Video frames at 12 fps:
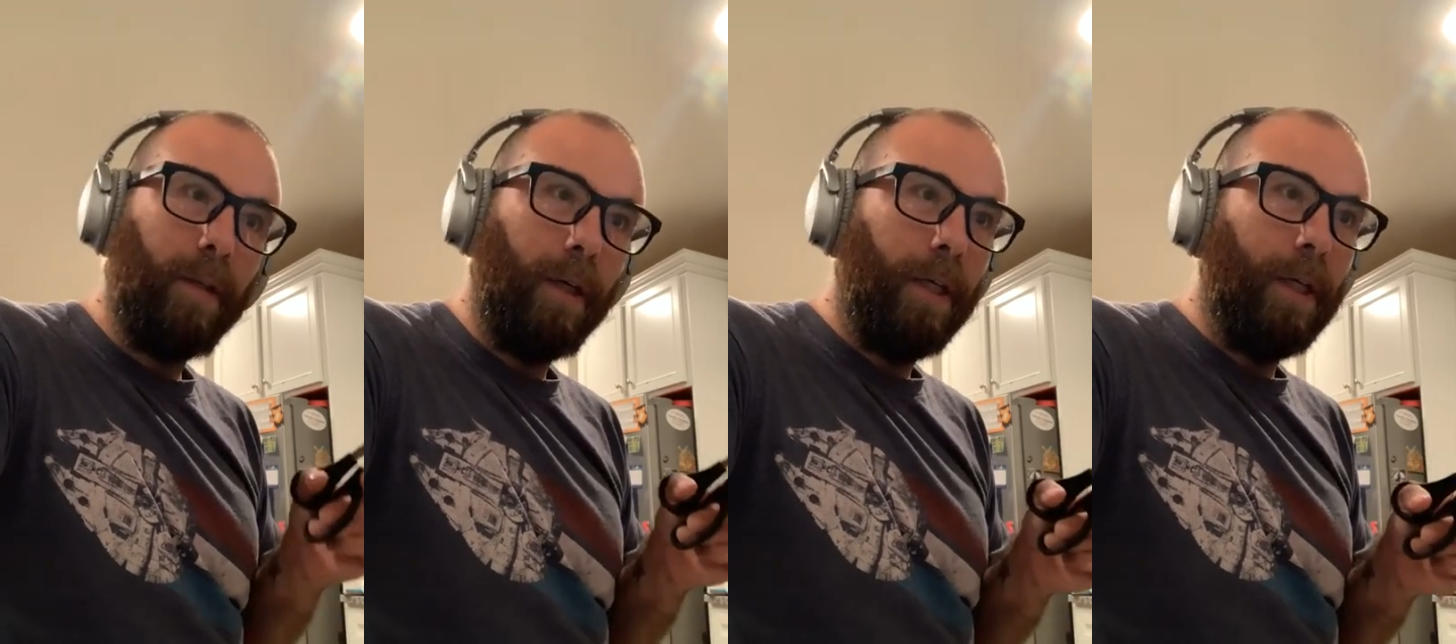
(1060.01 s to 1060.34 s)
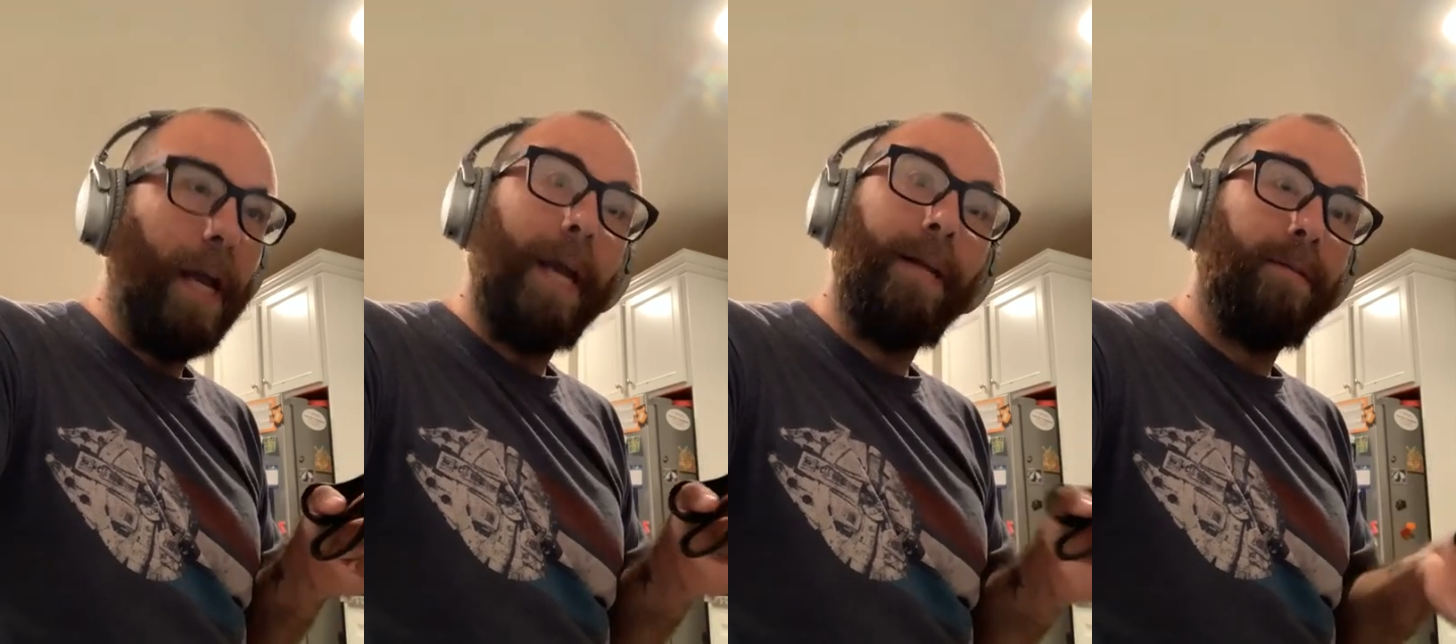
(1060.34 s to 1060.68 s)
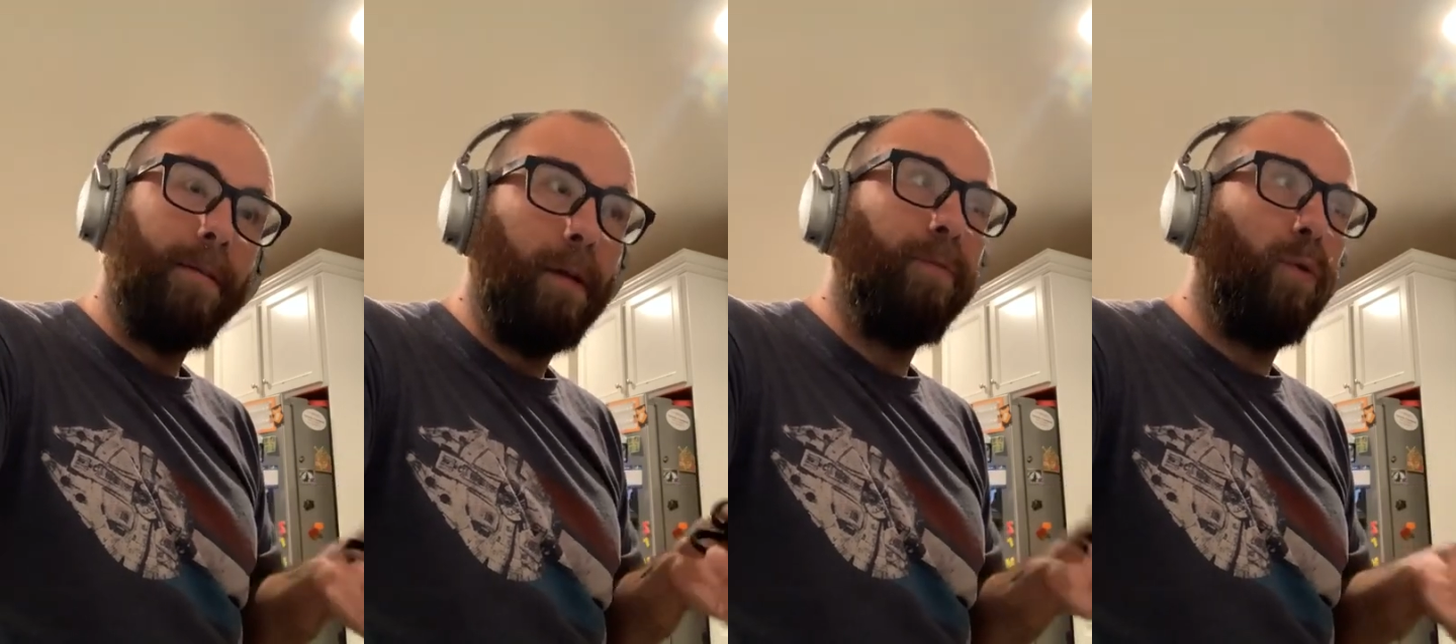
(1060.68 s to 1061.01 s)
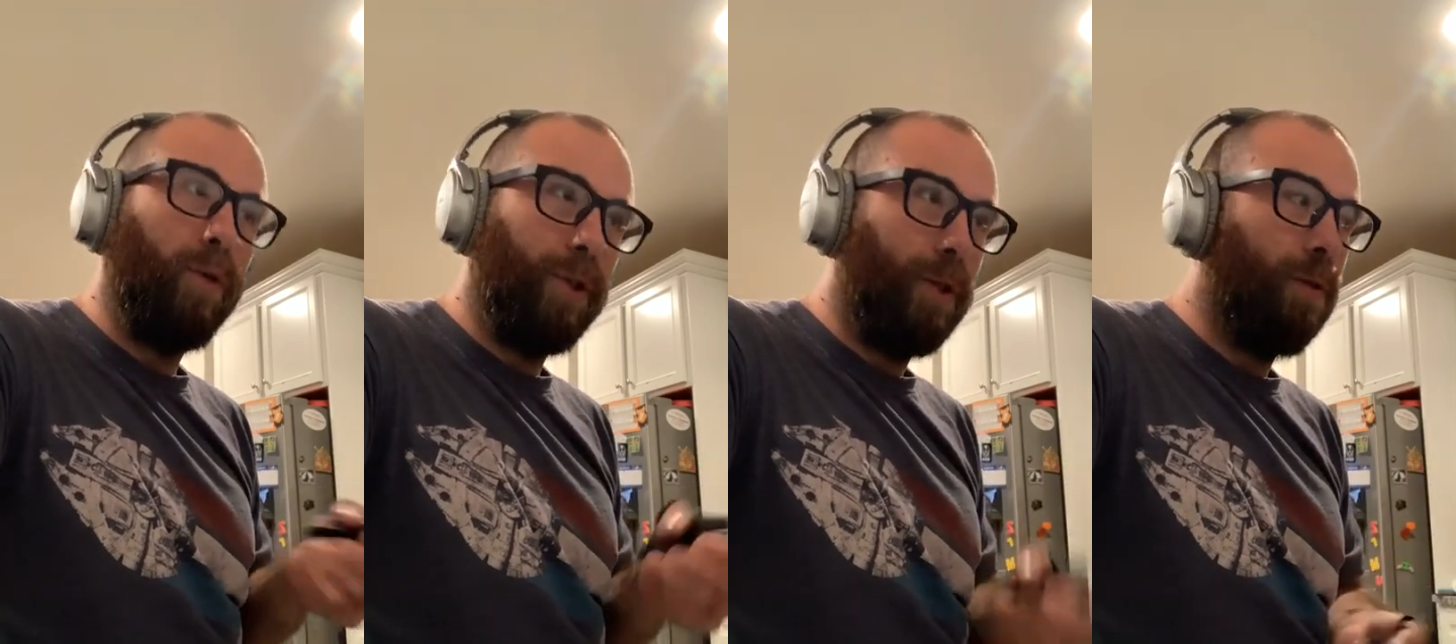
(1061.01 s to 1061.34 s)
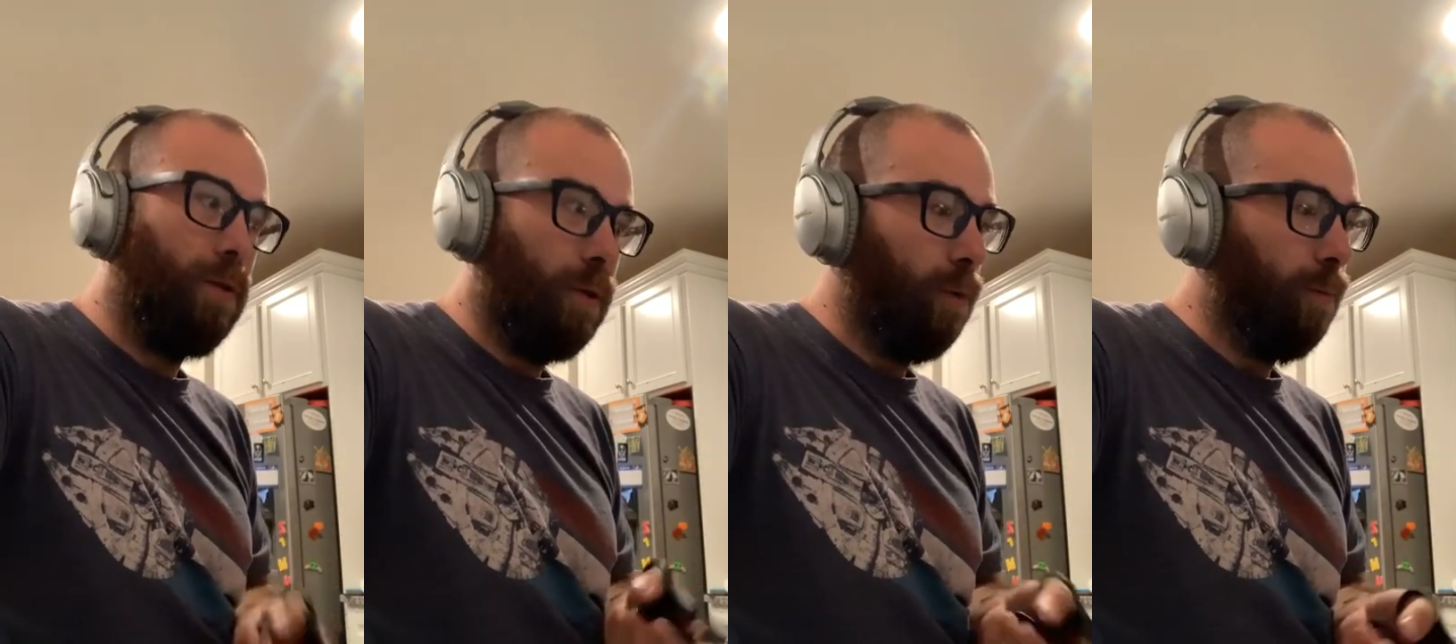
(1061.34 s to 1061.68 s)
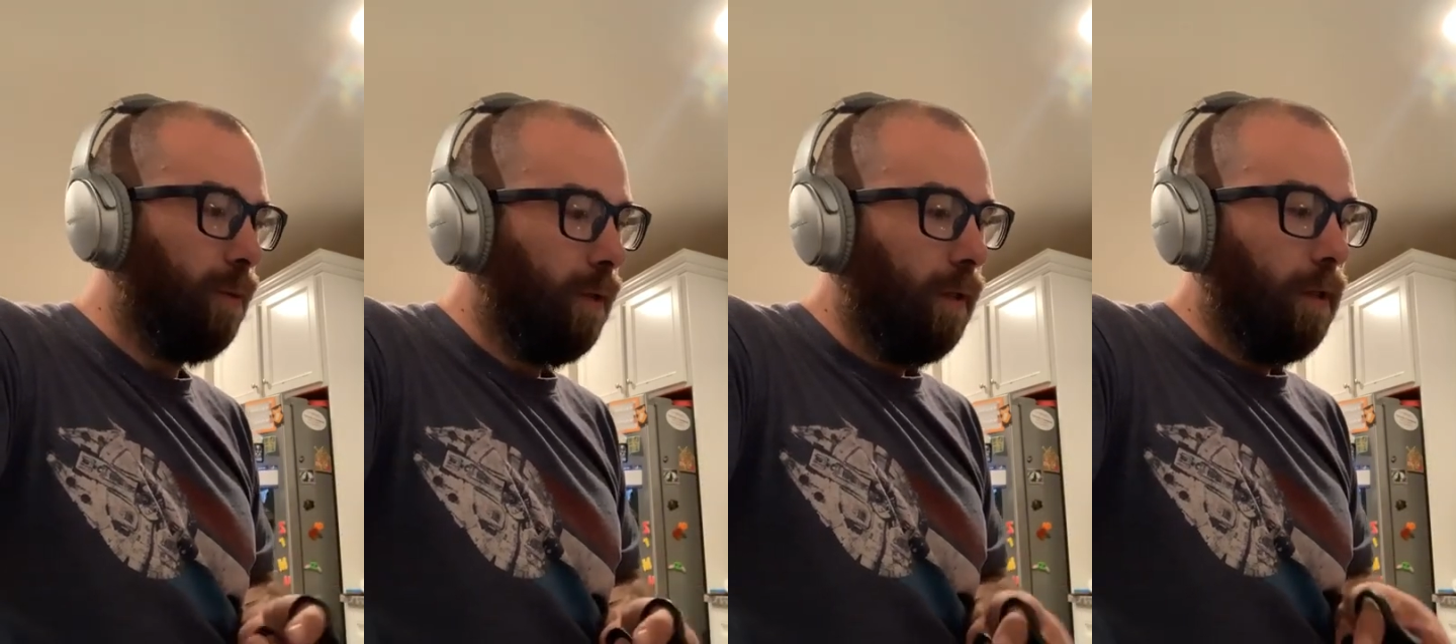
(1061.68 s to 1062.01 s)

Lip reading: and of course YouTube.